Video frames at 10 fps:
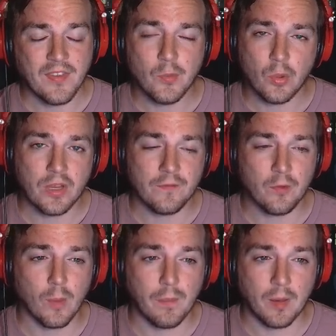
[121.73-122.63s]
will give you a
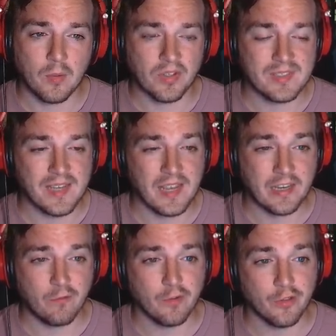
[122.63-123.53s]
bubble to stand in
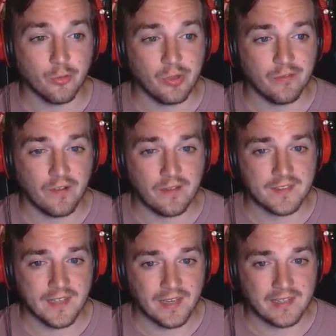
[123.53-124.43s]
for 3 to 5
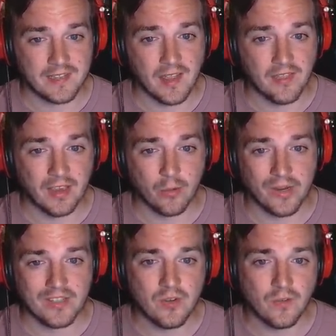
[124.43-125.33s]
seconds that
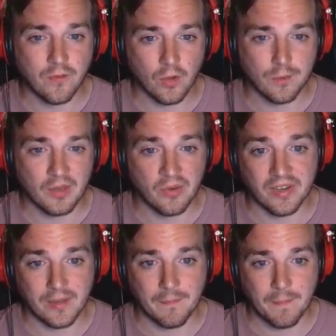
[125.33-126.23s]
grants you full immunity.
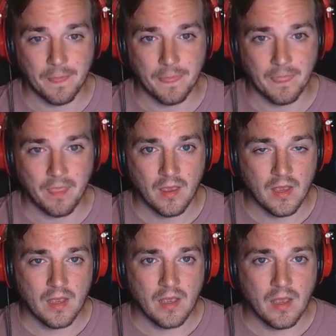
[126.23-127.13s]

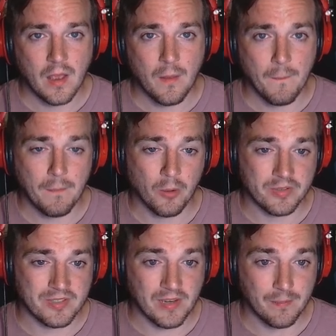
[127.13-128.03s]
Bonus
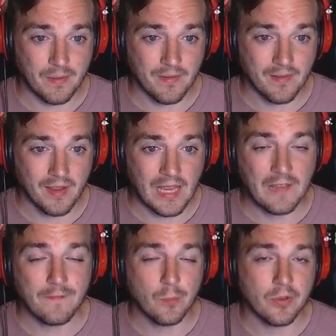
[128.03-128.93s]
tip. If
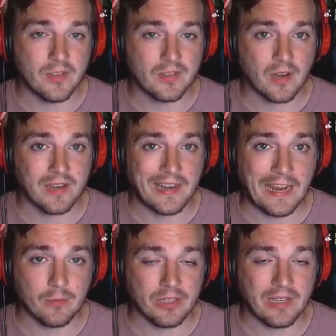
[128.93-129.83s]
you put this on an
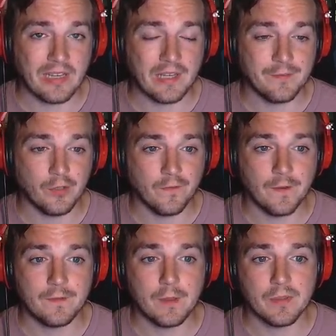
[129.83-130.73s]
amulet, it gives you
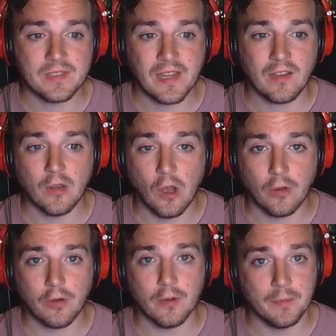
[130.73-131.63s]
50% longer
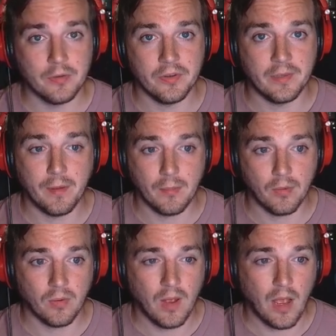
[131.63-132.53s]
immunity bubble,
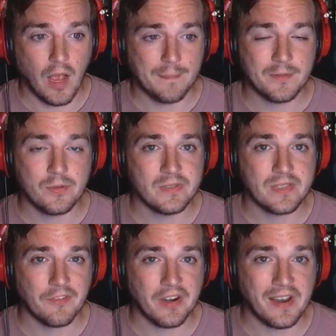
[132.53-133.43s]
up to
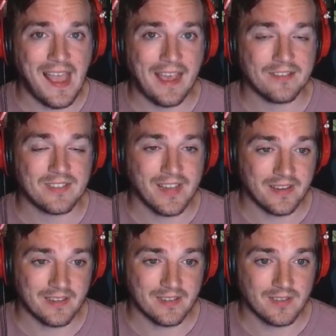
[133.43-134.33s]
7.5
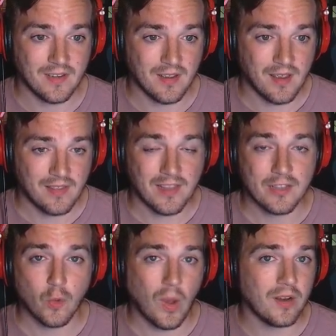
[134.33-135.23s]
seconds. That's
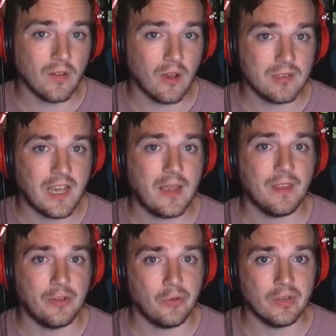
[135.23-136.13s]
quite a long time that
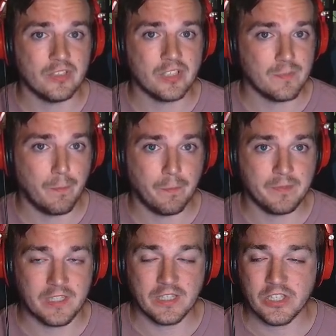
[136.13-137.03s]
you can just
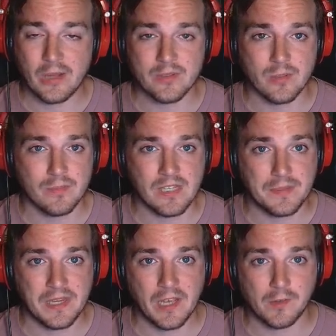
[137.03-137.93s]
dish out some
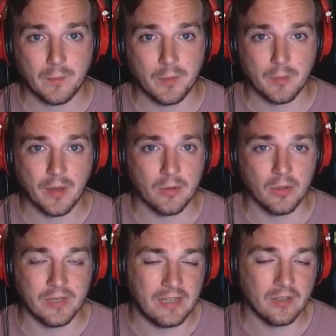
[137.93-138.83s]
DPS from your bubble and
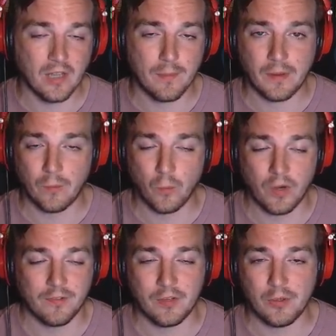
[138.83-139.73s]
heal up and
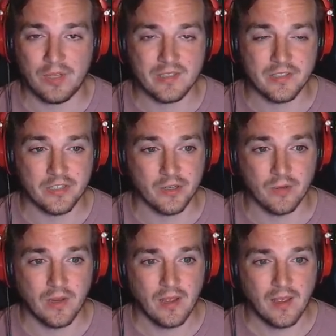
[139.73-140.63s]
whatever you need to do.
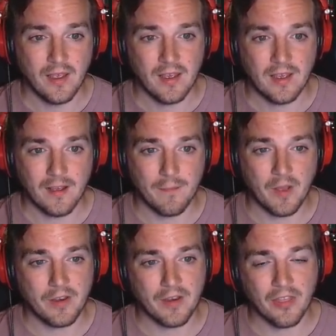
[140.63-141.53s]

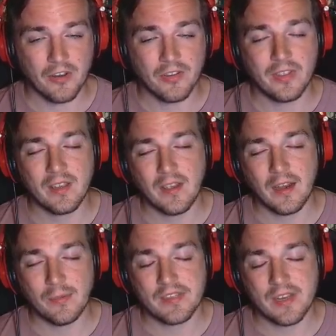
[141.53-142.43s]
Another thing that I
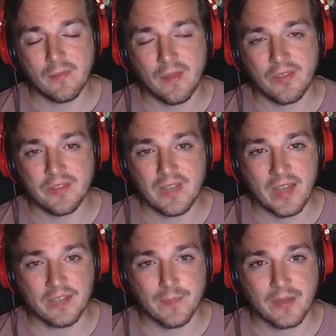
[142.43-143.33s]
would say about this
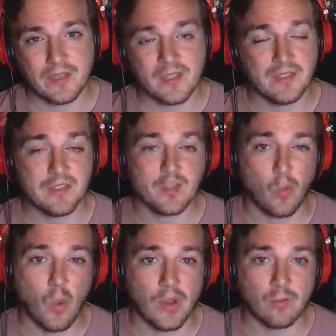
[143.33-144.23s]
aspect is it's
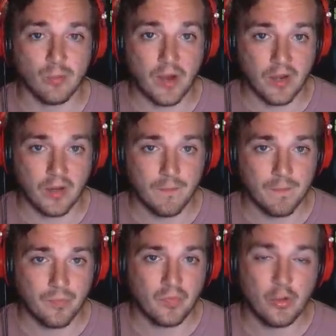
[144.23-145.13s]
quite rare.
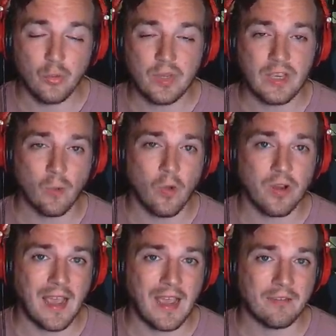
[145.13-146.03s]
You get one
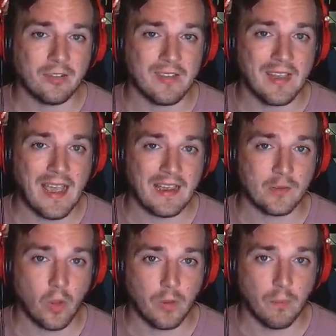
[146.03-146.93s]
after the Act
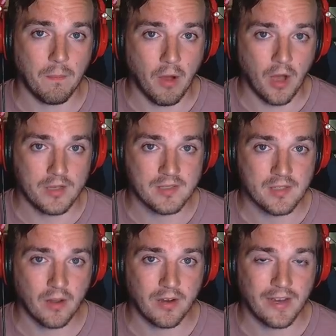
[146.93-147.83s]
1 boss
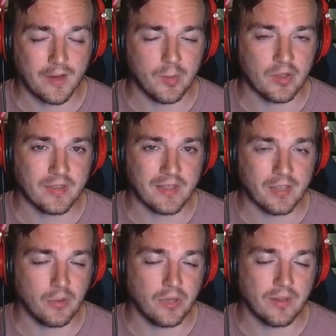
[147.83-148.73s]
on an amulet that you
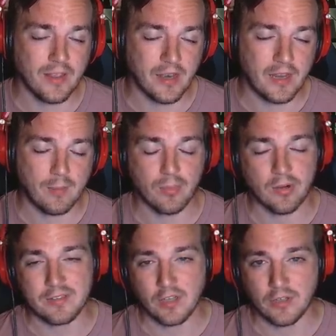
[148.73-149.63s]
can then imprint
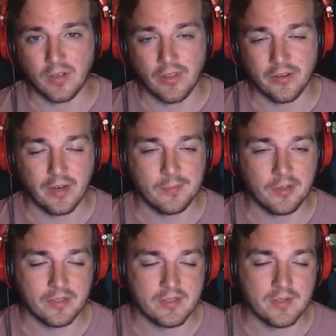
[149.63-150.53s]
onto other
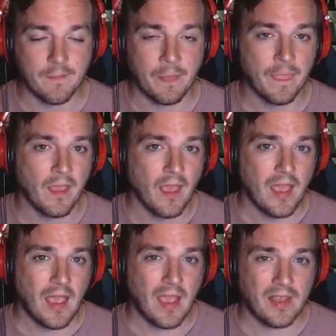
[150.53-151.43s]
amulets.
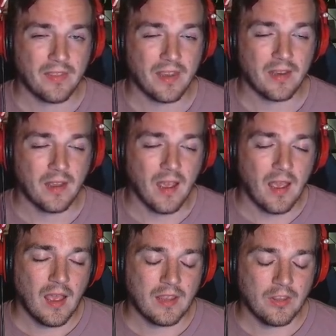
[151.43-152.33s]
And then
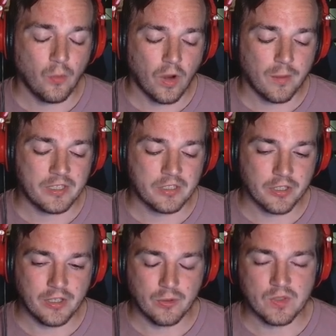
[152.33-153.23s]
you want to make sure to
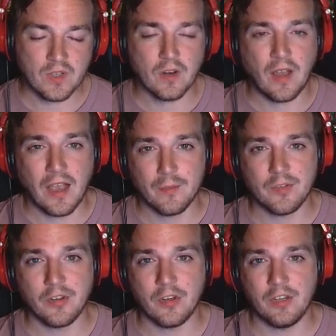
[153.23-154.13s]
use it on items you're
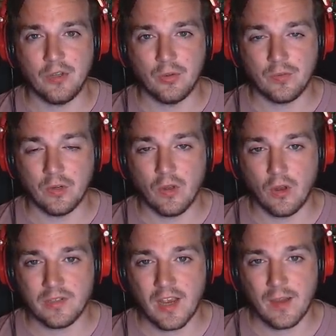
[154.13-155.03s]
going to use for a long
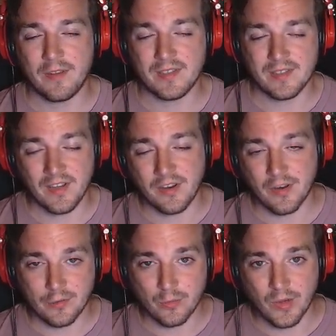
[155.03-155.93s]
time. As I said, it
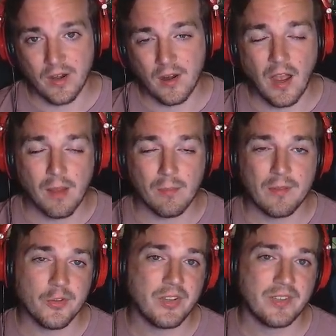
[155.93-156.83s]
is rare. I'm level
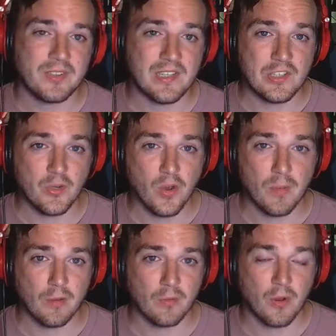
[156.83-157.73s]
62 on my
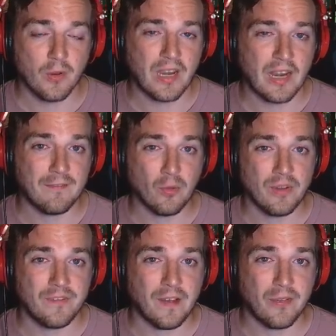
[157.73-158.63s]
rogue, and I've only
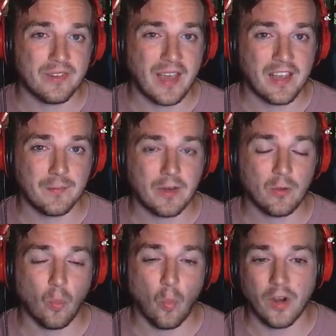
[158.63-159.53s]
found this aspect
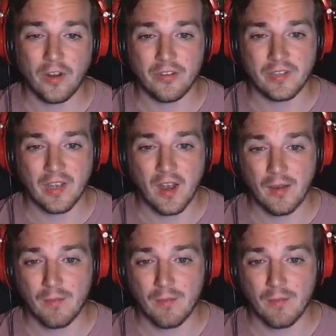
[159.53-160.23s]
one other time.